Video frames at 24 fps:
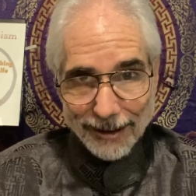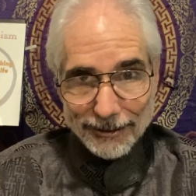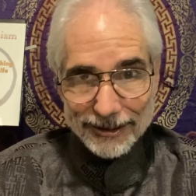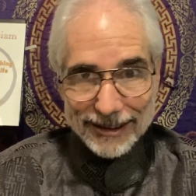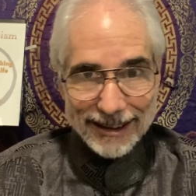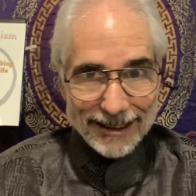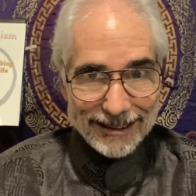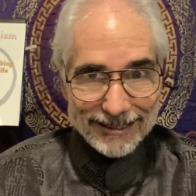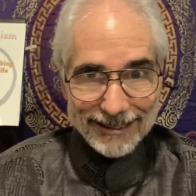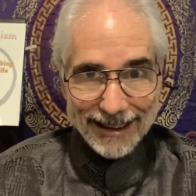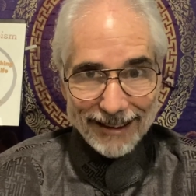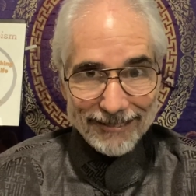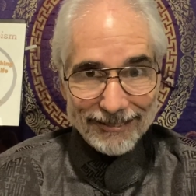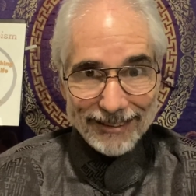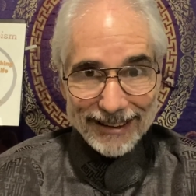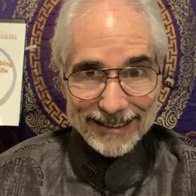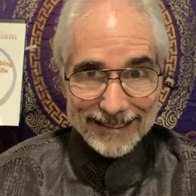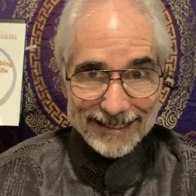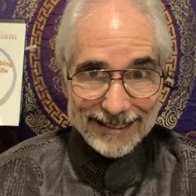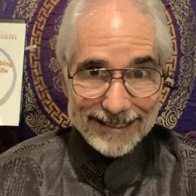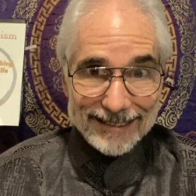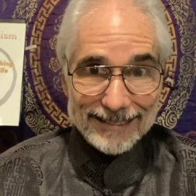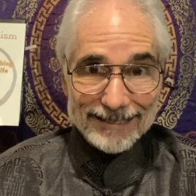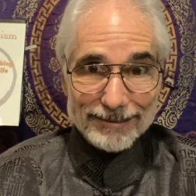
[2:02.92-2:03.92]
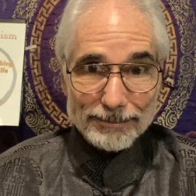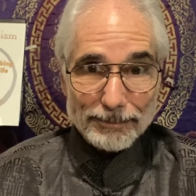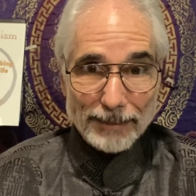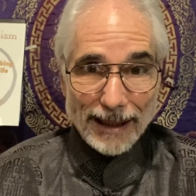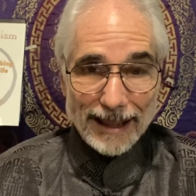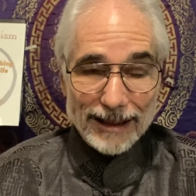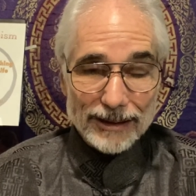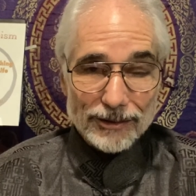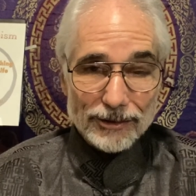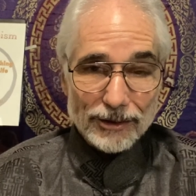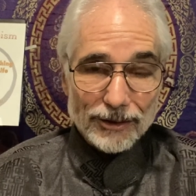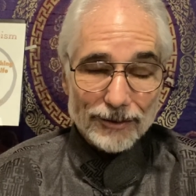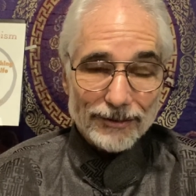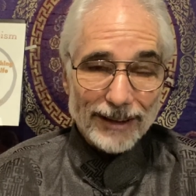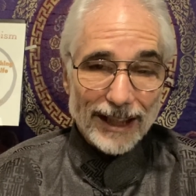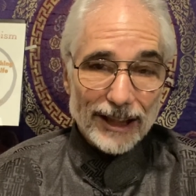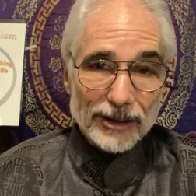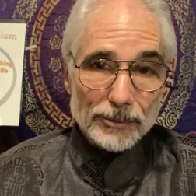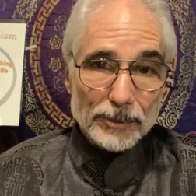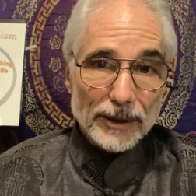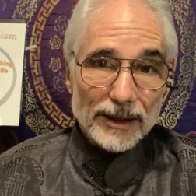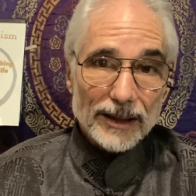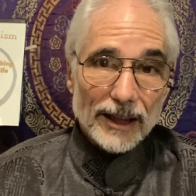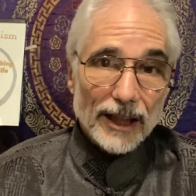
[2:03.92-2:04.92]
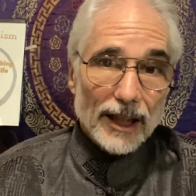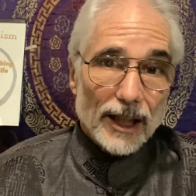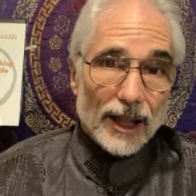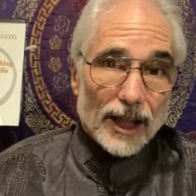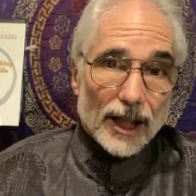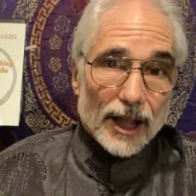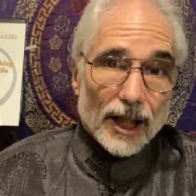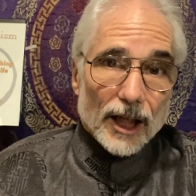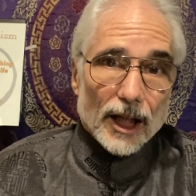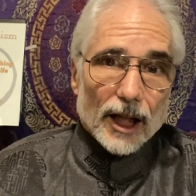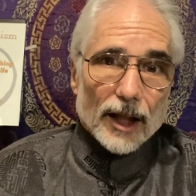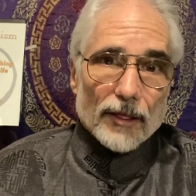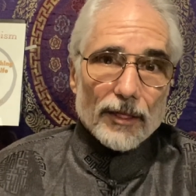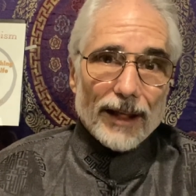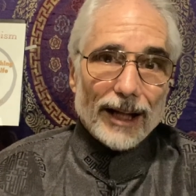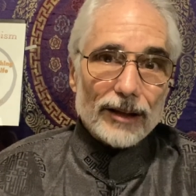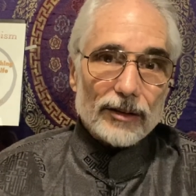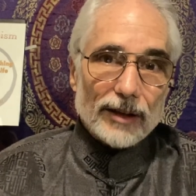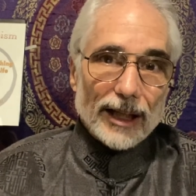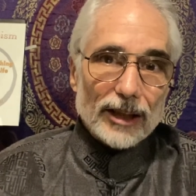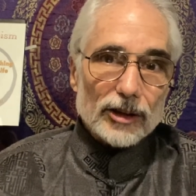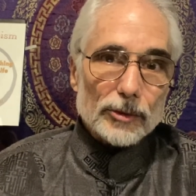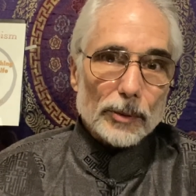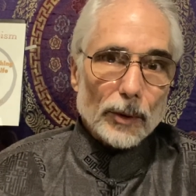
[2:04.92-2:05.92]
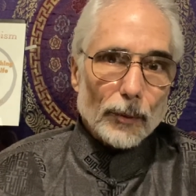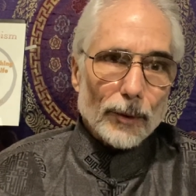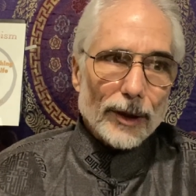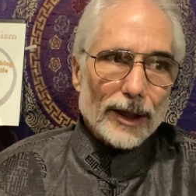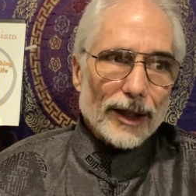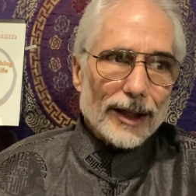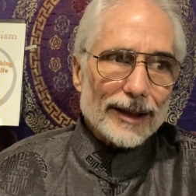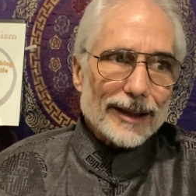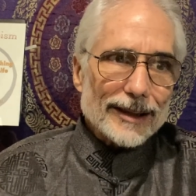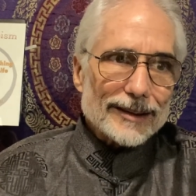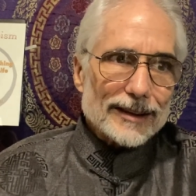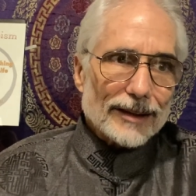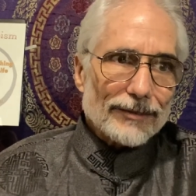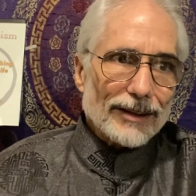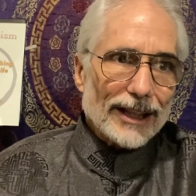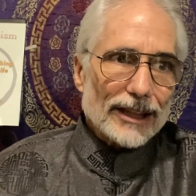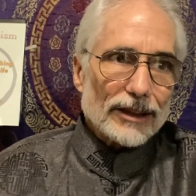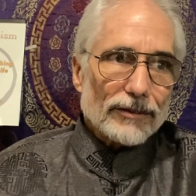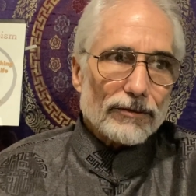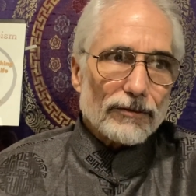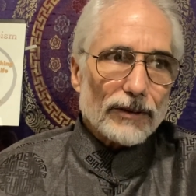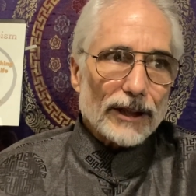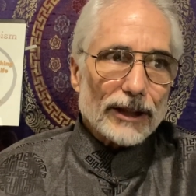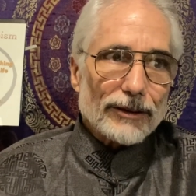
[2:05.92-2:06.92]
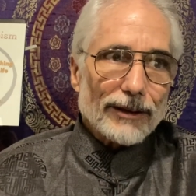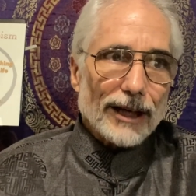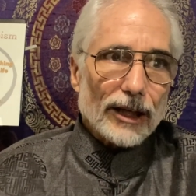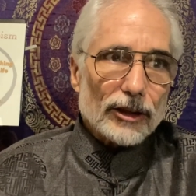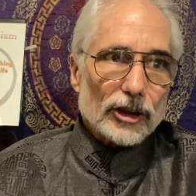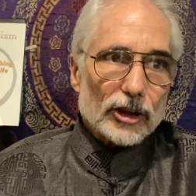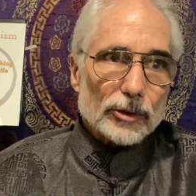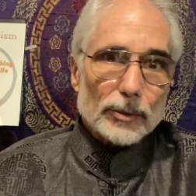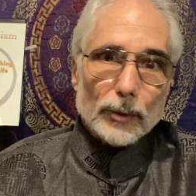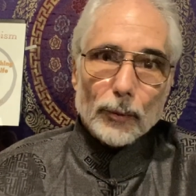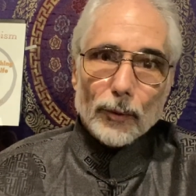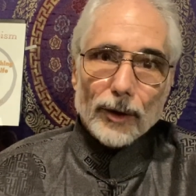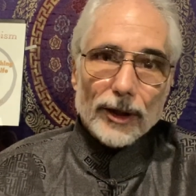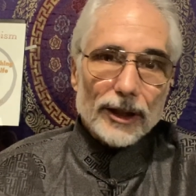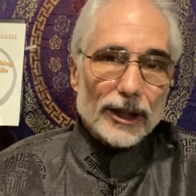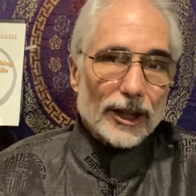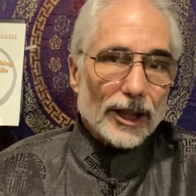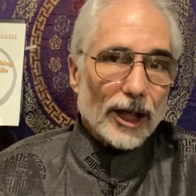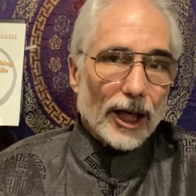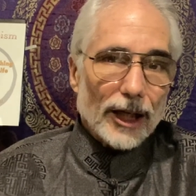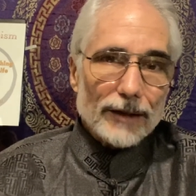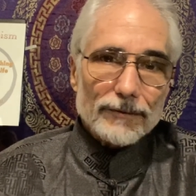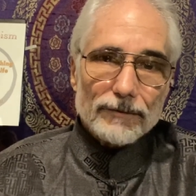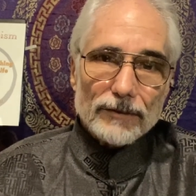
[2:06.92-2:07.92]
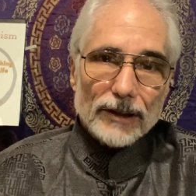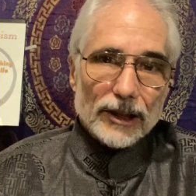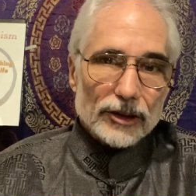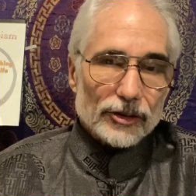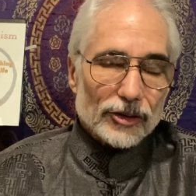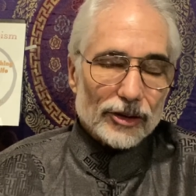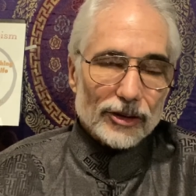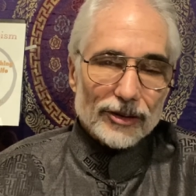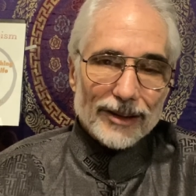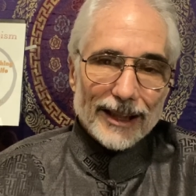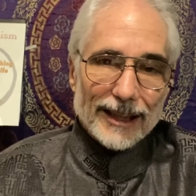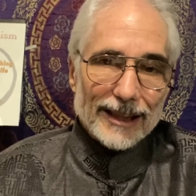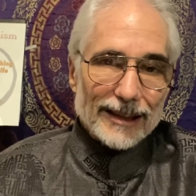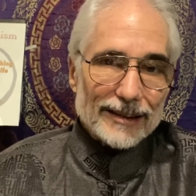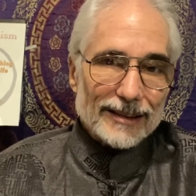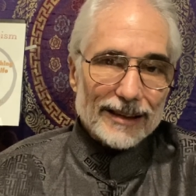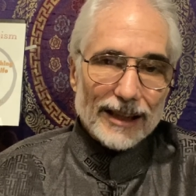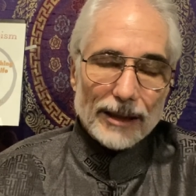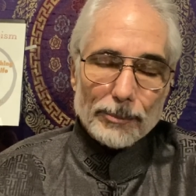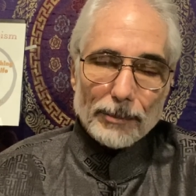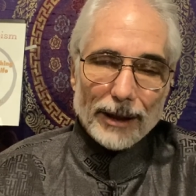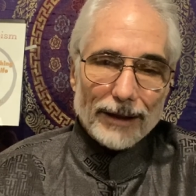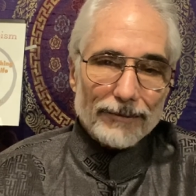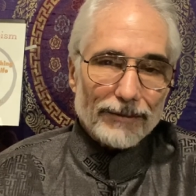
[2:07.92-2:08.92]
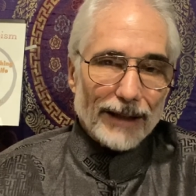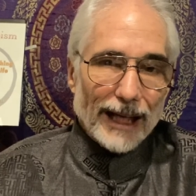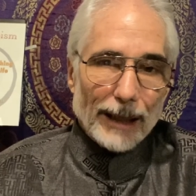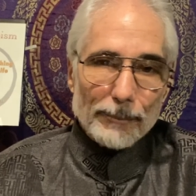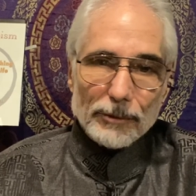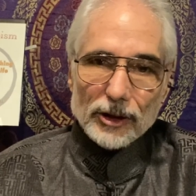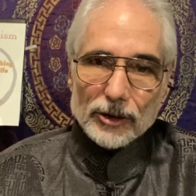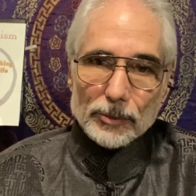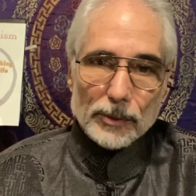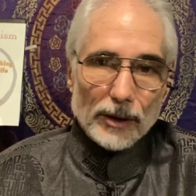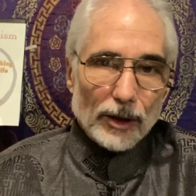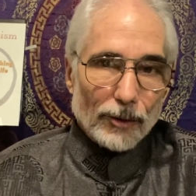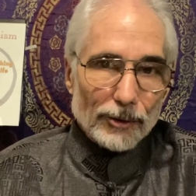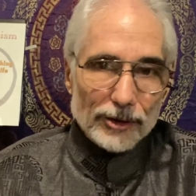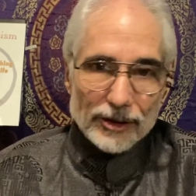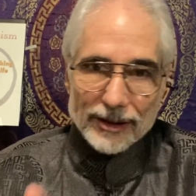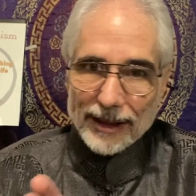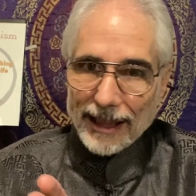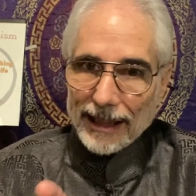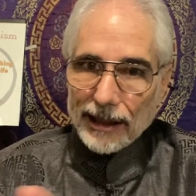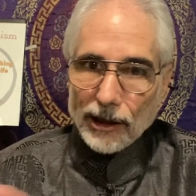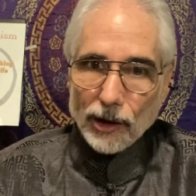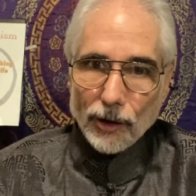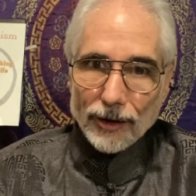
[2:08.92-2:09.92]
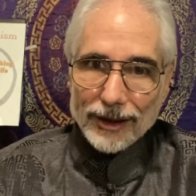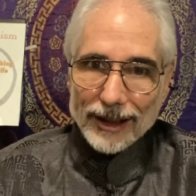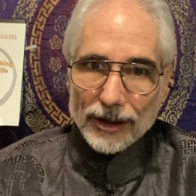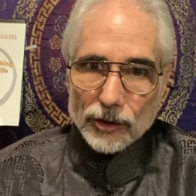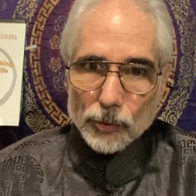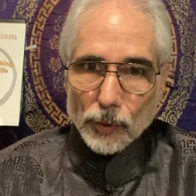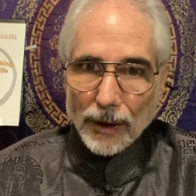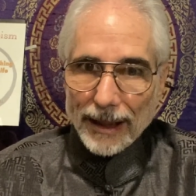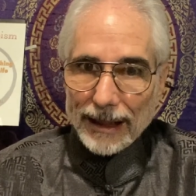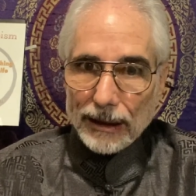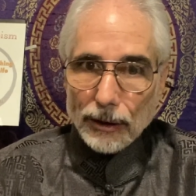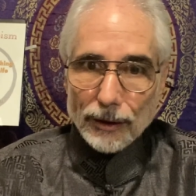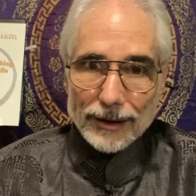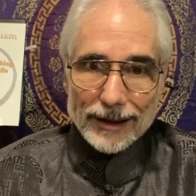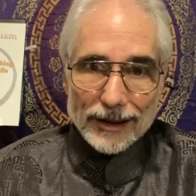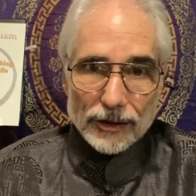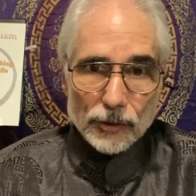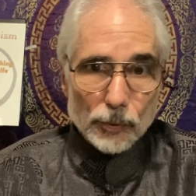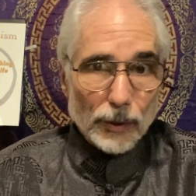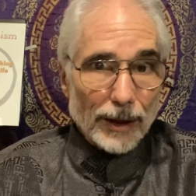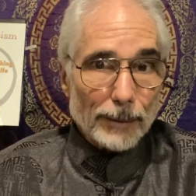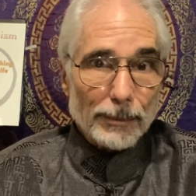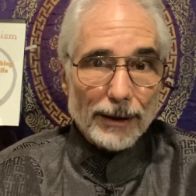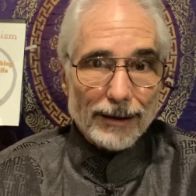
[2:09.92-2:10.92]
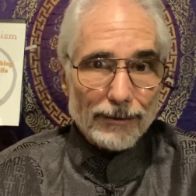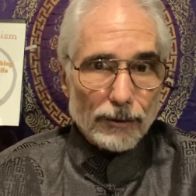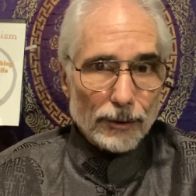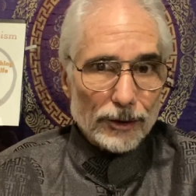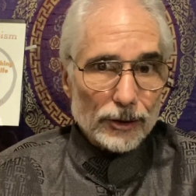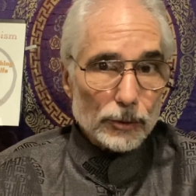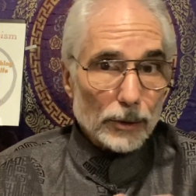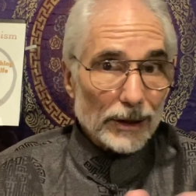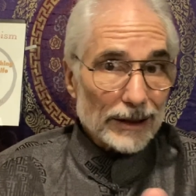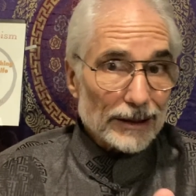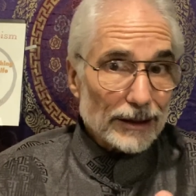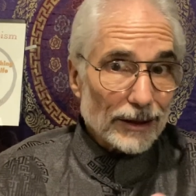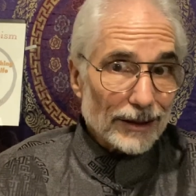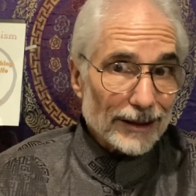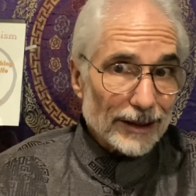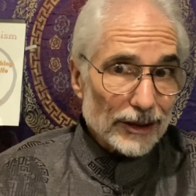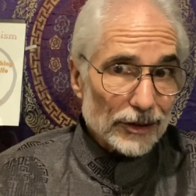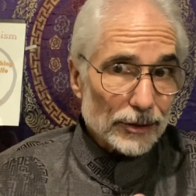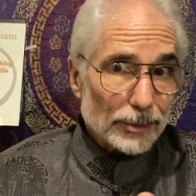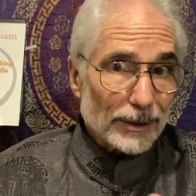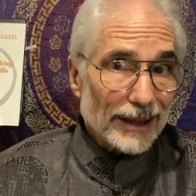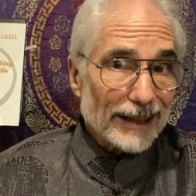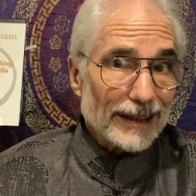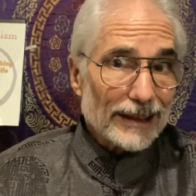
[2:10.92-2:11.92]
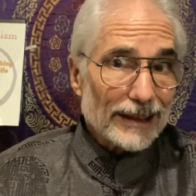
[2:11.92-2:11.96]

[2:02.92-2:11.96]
was going to try to finish this page real fast, but that's been one of the things I've had to figure out. It's been one of the conflicts, because like I said, my family's been always saying, go this way, go this way. I've always wanted to go this way.